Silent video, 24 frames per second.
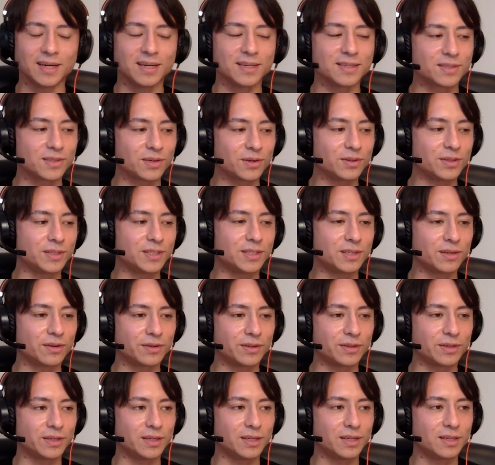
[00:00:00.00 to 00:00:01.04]

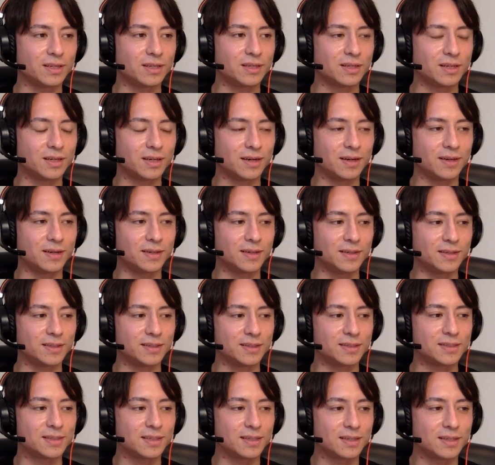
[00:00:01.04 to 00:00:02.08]
certainly.
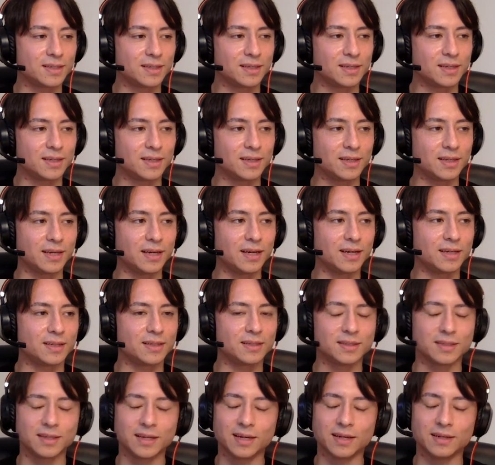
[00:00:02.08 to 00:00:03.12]
Yeah,
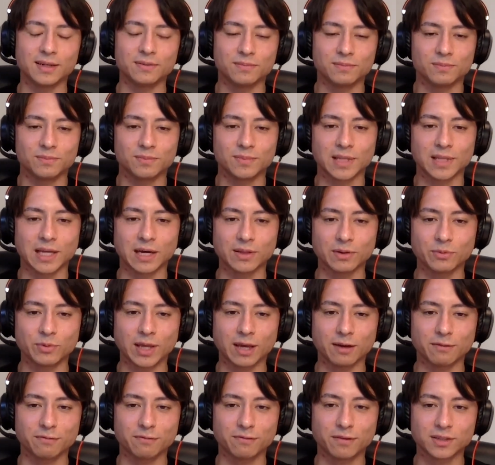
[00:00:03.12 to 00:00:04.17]
and now that we
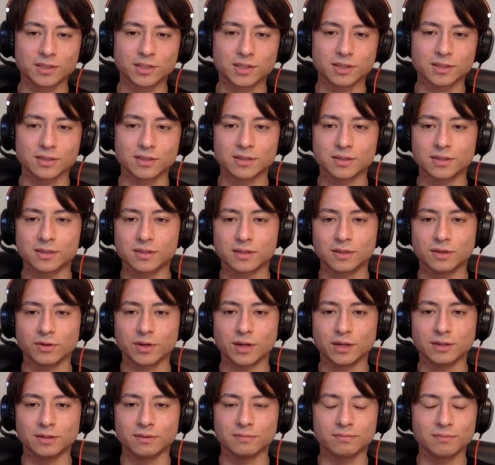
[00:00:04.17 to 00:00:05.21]
have functions, you
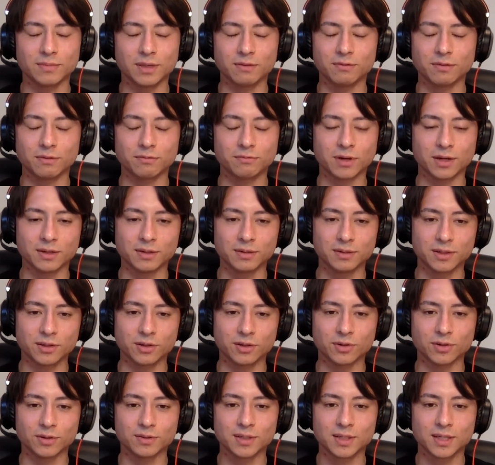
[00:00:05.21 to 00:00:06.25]
can even run,
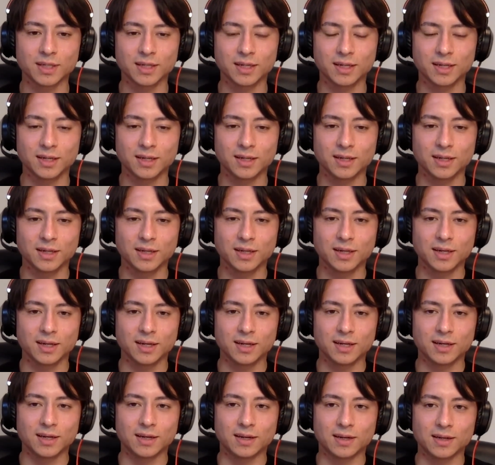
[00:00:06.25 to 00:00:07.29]

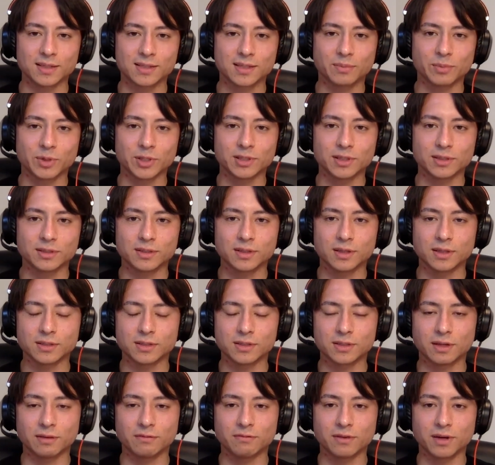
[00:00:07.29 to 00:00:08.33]
someone that
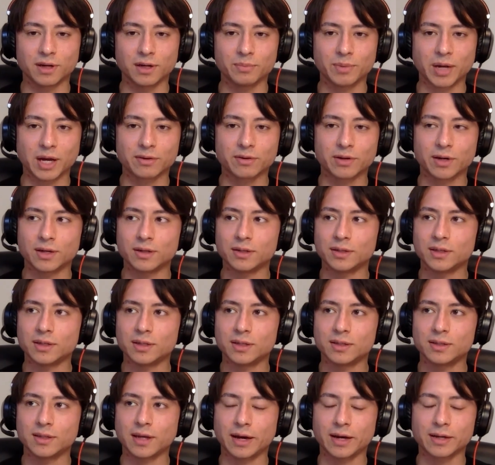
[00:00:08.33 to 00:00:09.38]
does have background
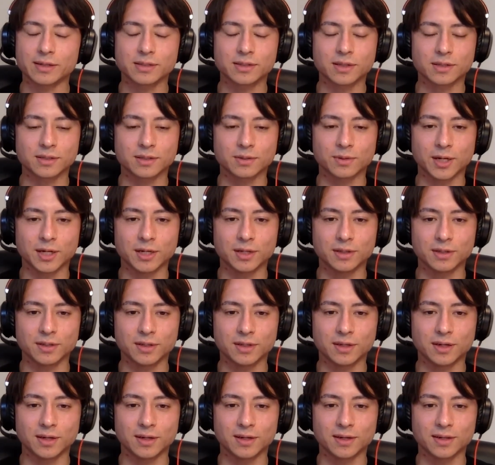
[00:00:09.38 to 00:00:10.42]
task as
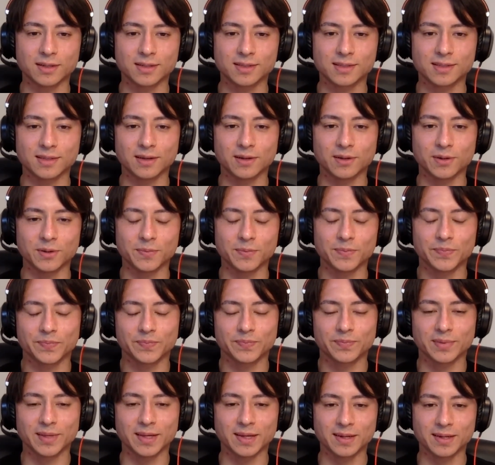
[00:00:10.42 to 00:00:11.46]
well. So
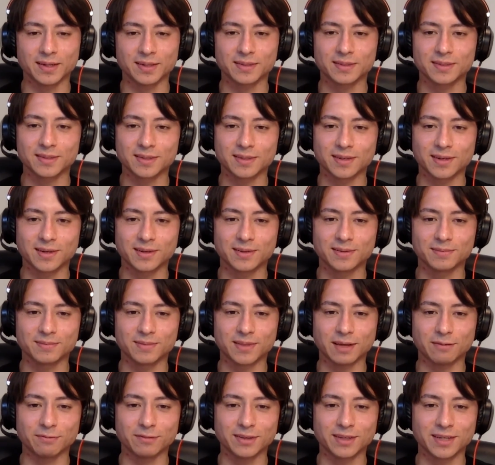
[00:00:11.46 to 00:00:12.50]
yeah,
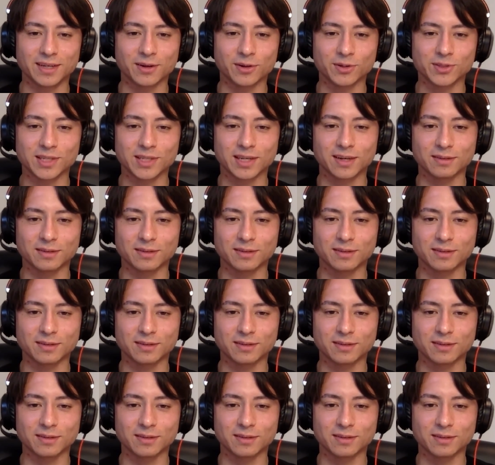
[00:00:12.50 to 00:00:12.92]
definitely go check out